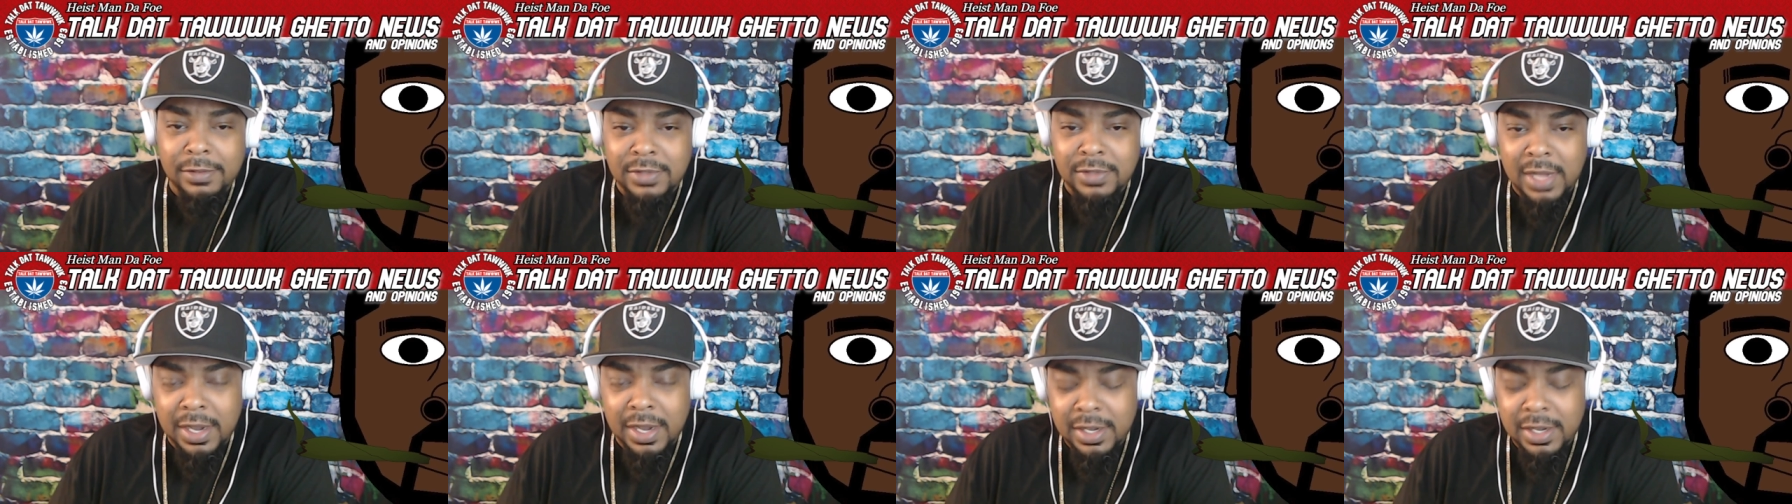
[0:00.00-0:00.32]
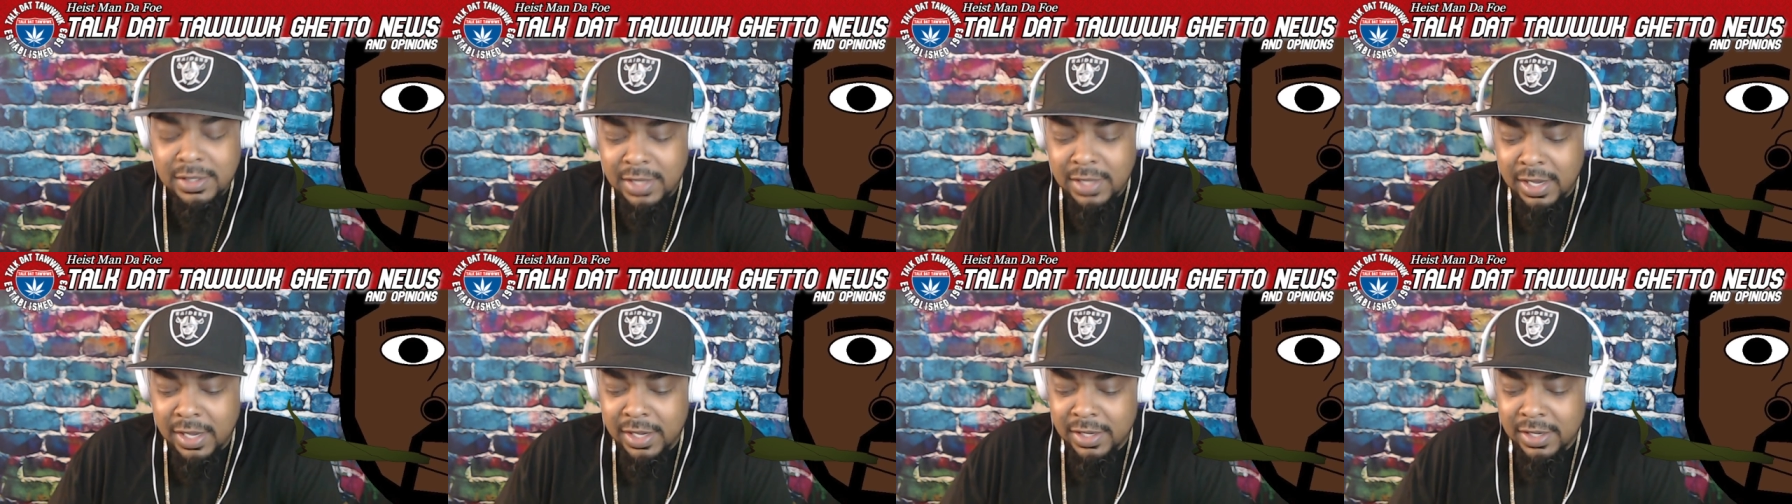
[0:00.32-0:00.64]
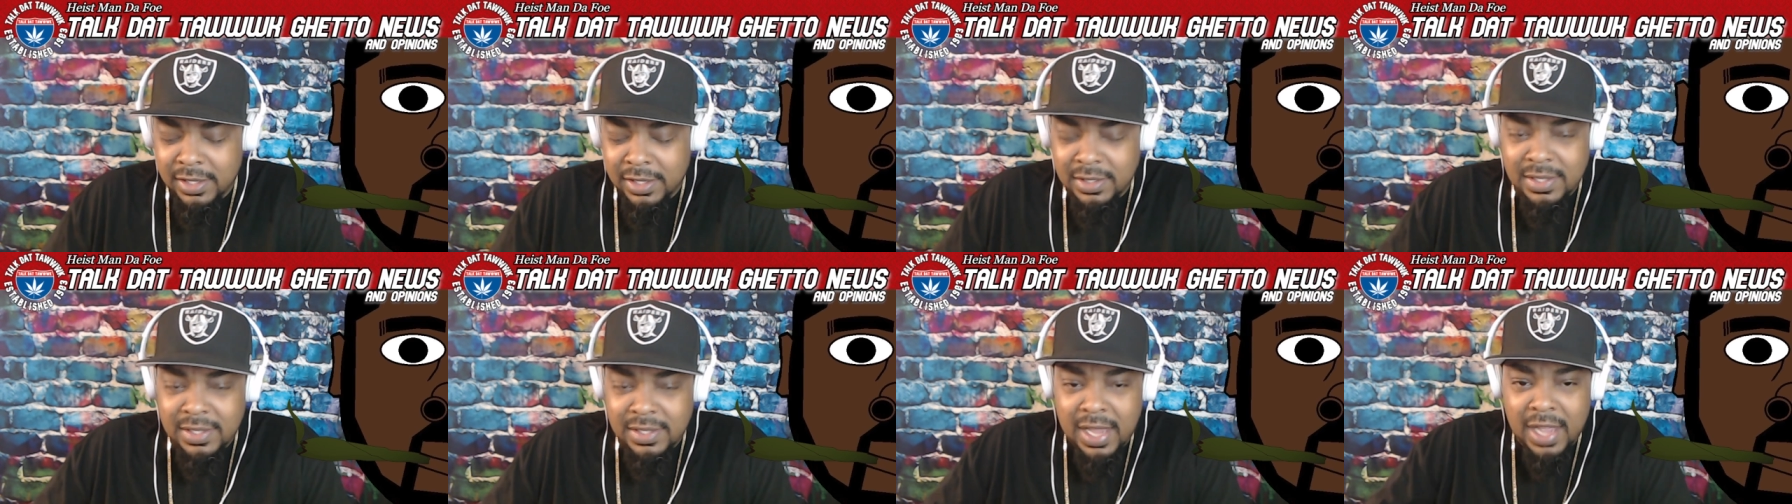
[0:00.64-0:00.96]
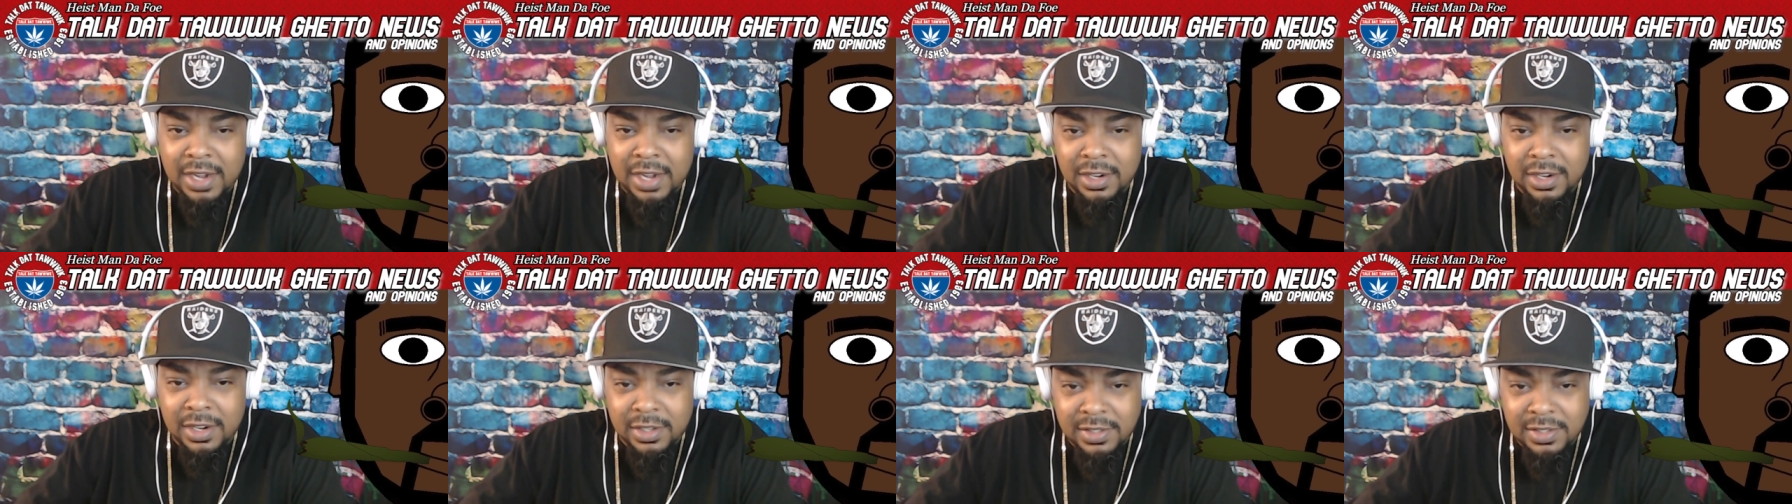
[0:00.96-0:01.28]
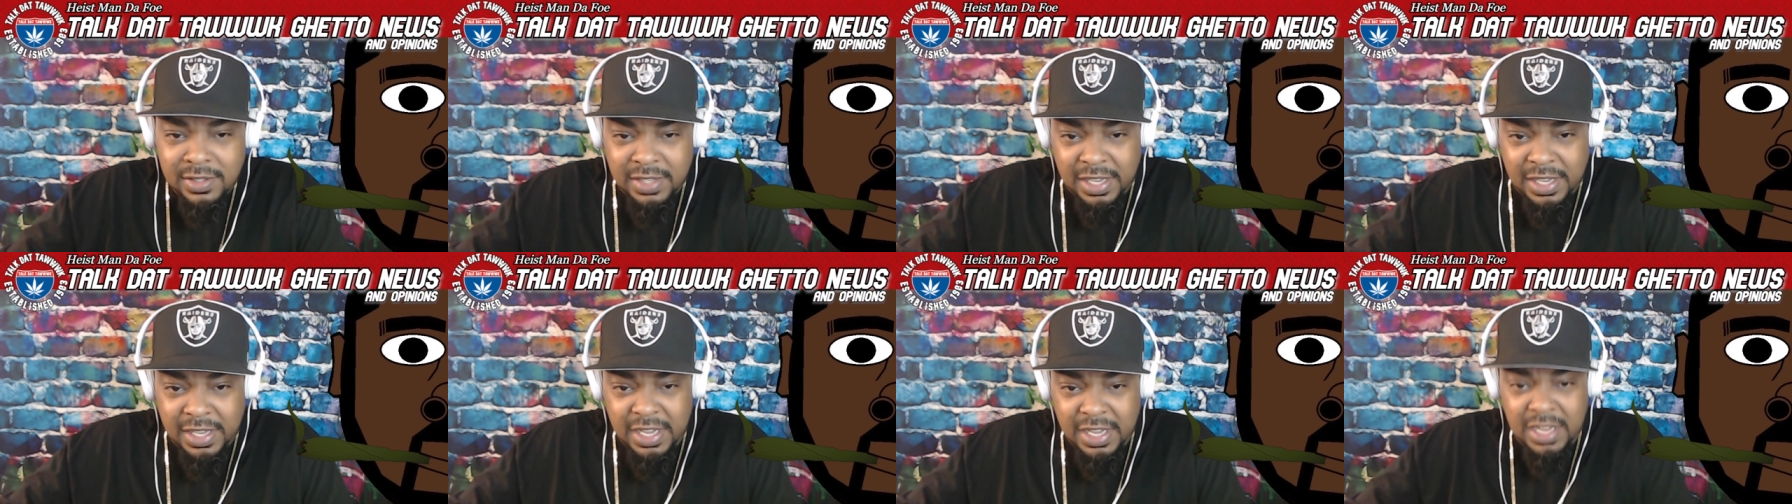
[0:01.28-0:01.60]
Now they taking inside of the
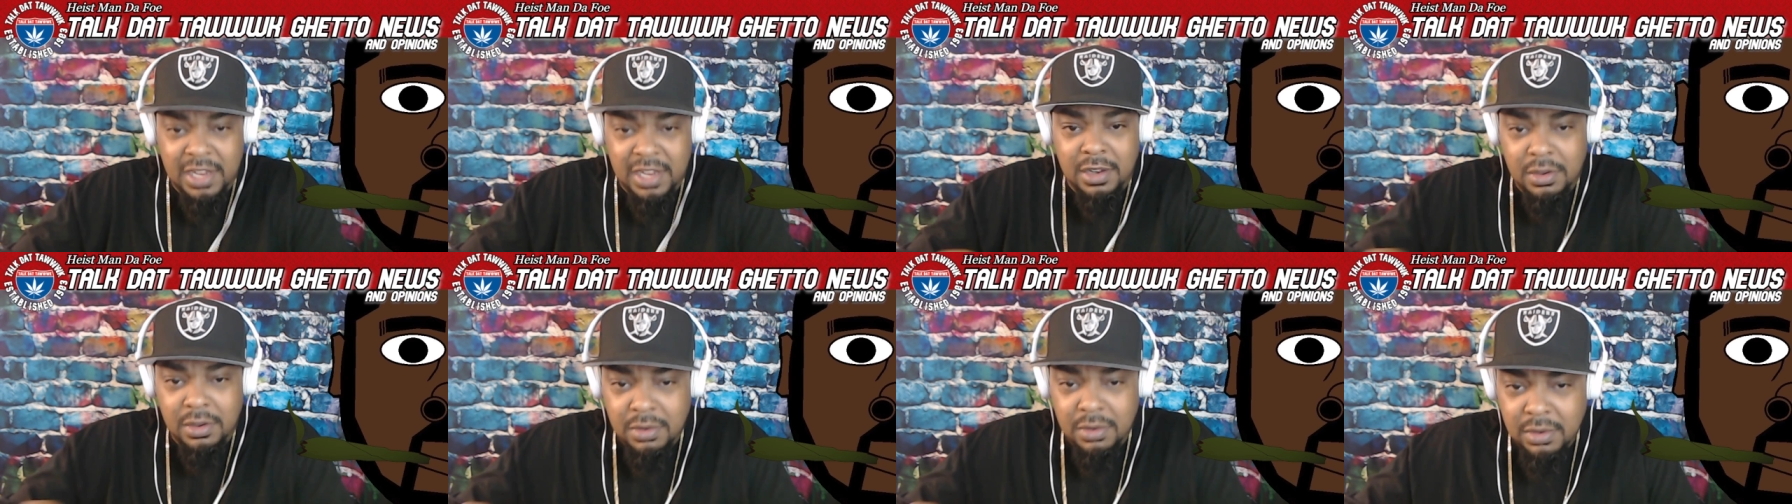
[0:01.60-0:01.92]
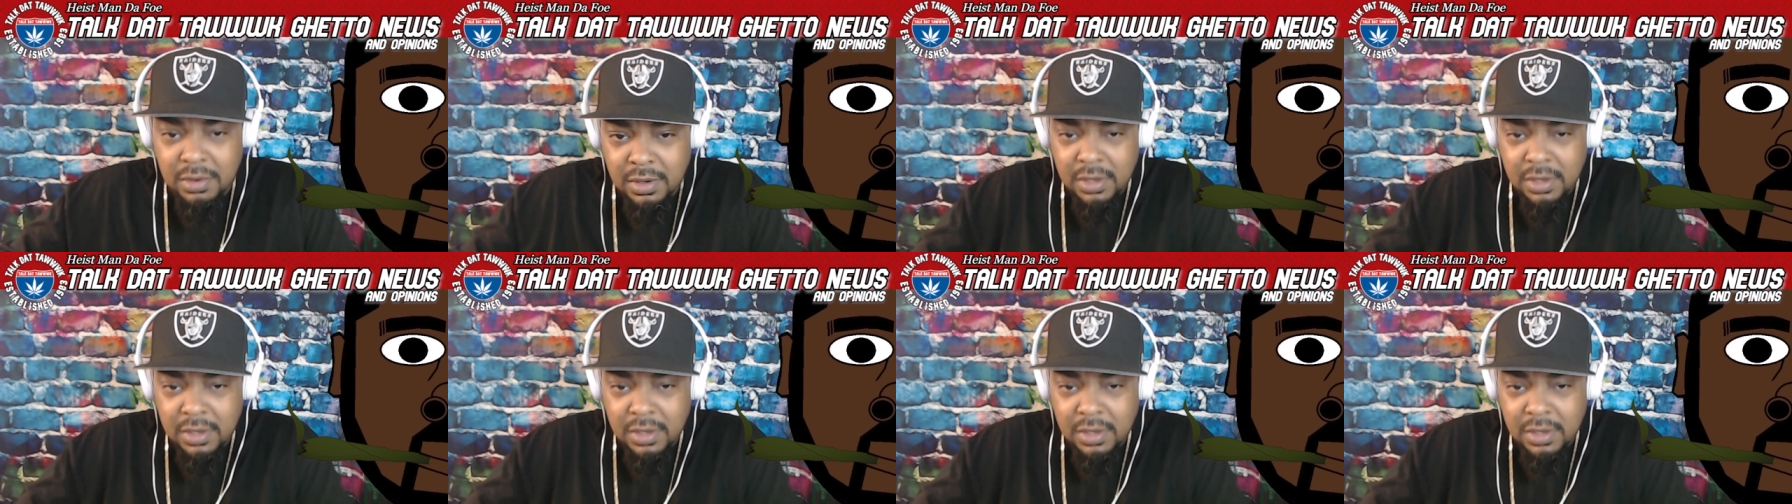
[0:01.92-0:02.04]
scene.